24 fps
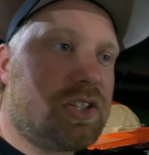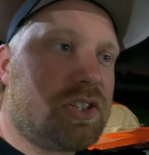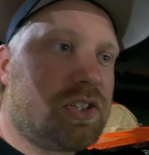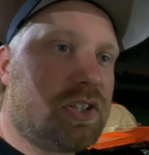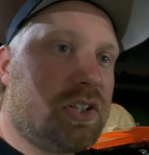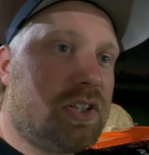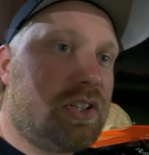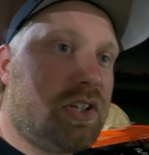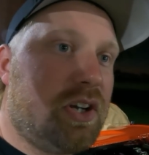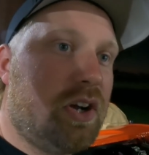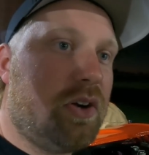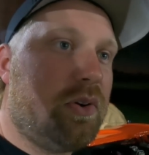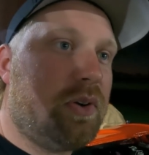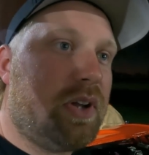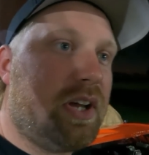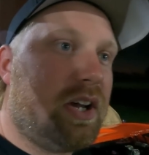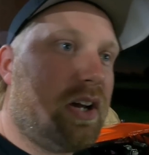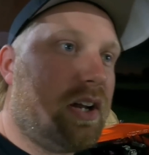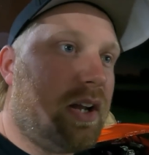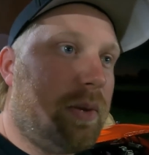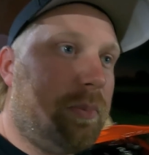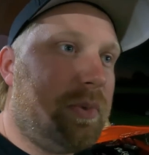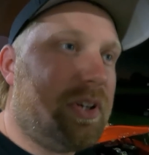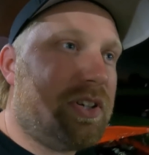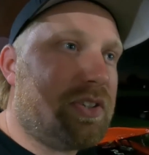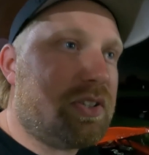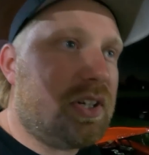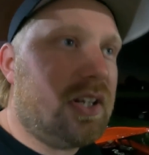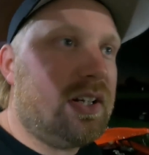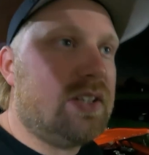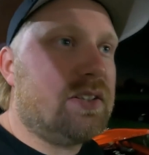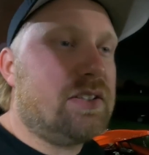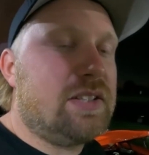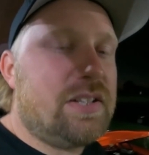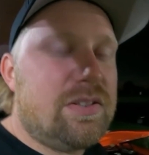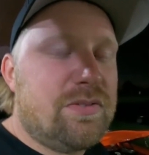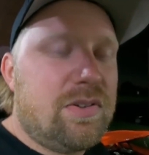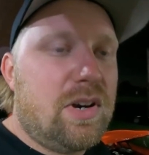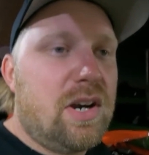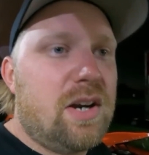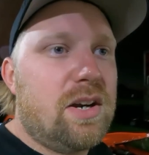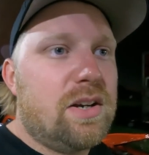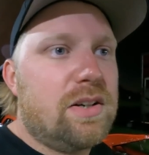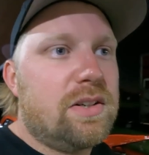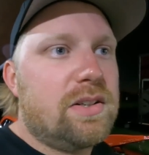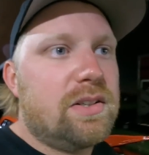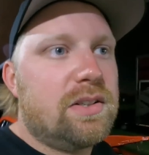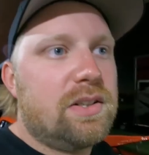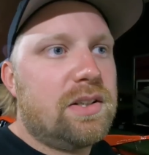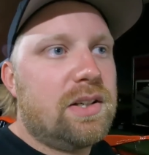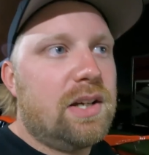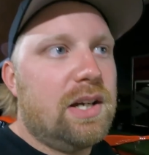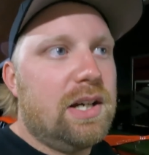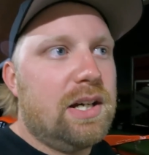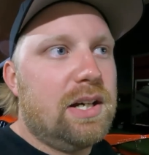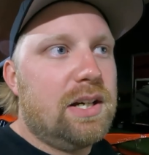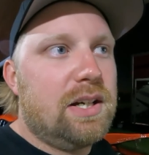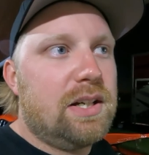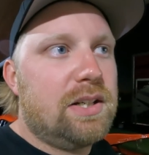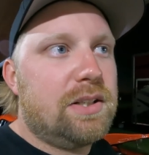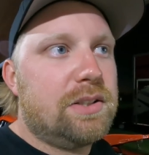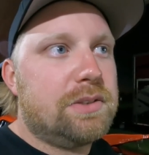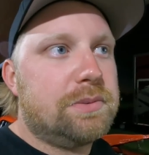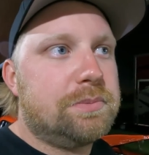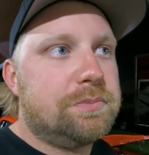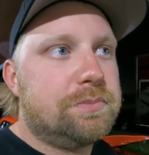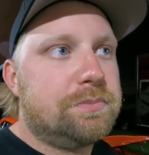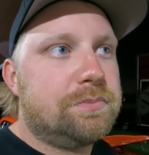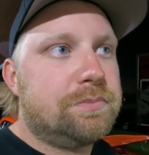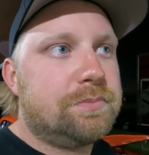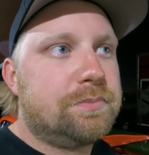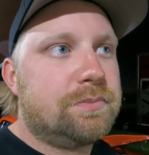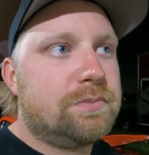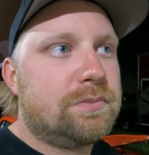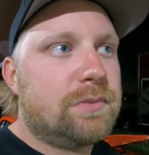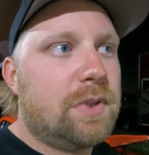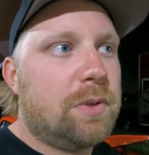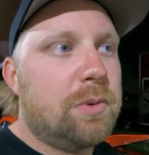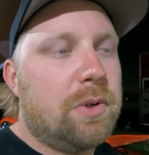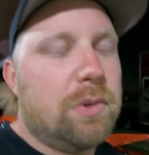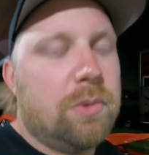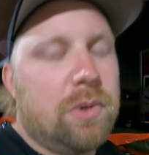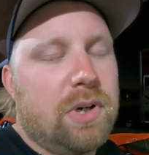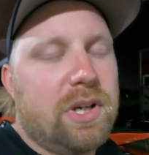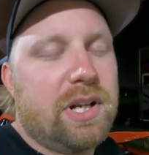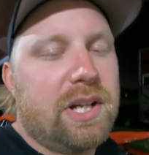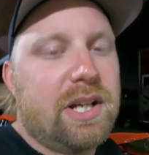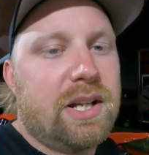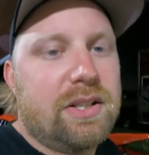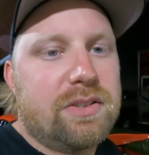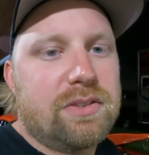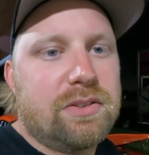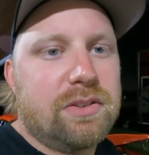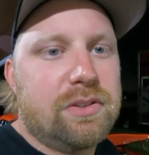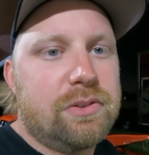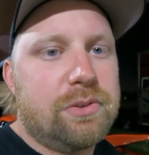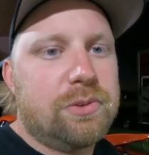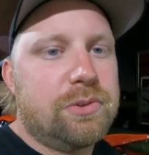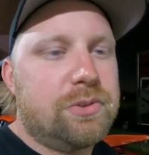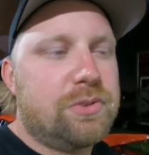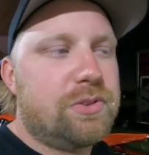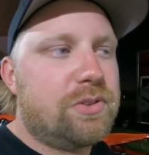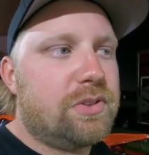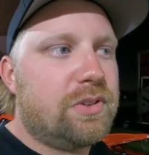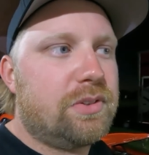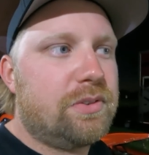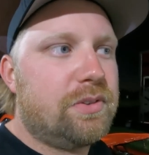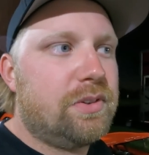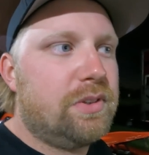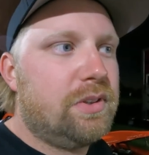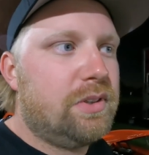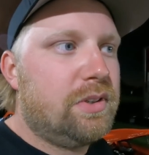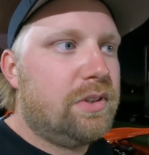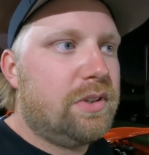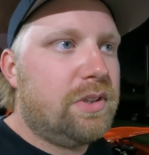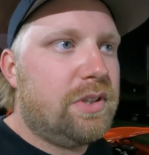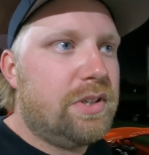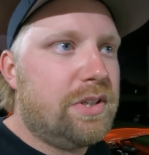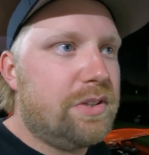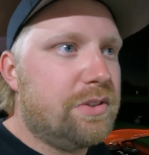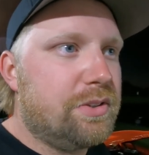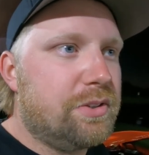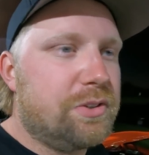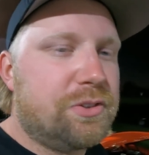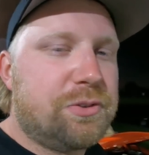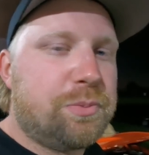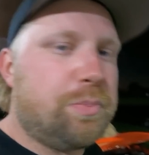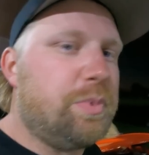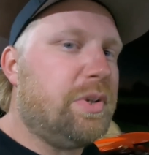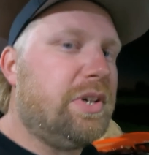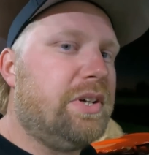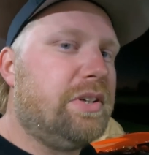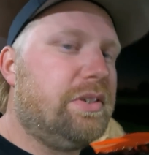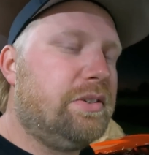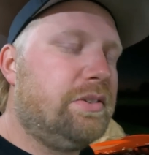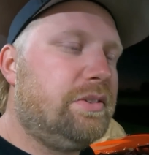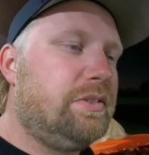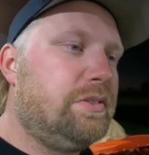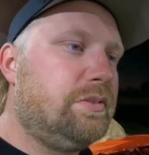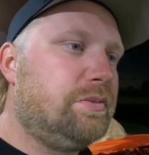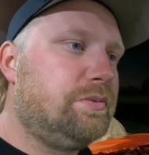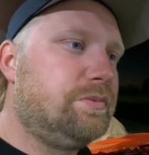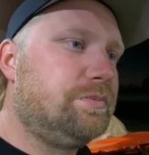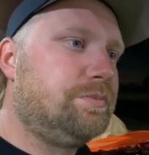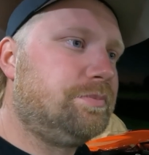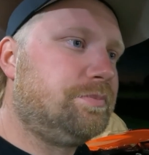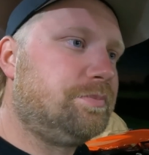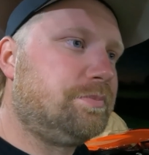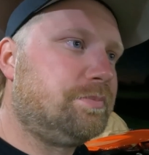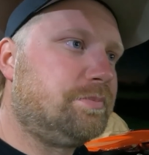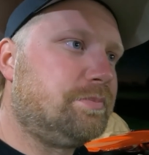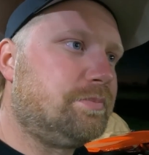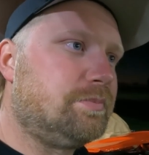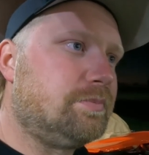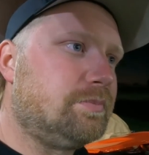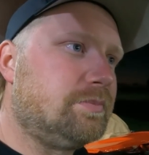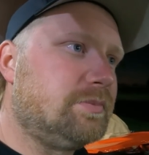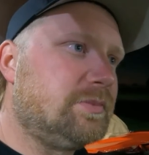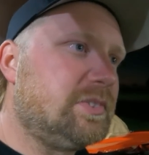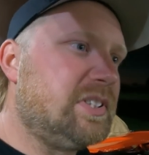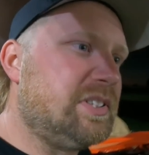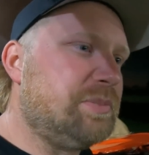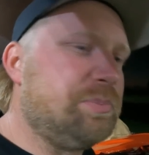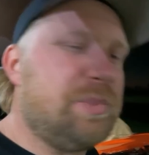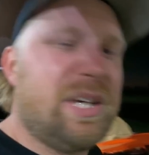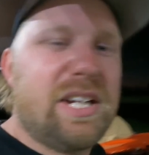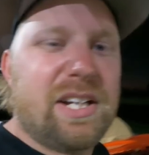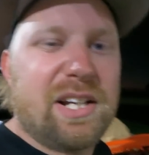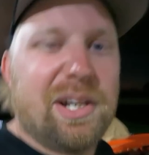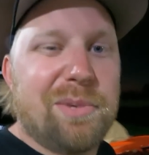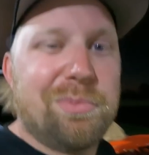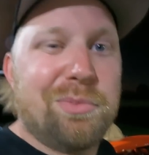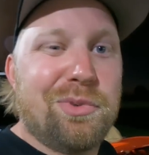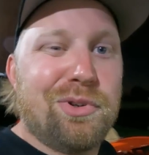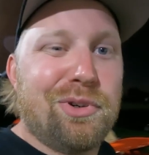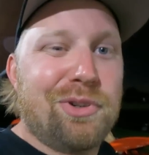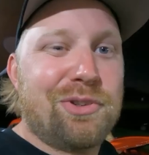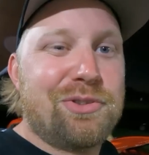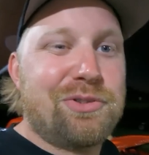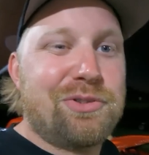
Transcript: should go down. I'm gonna try to leave hard. I mean, what do I got to lose? Either spin, then make up more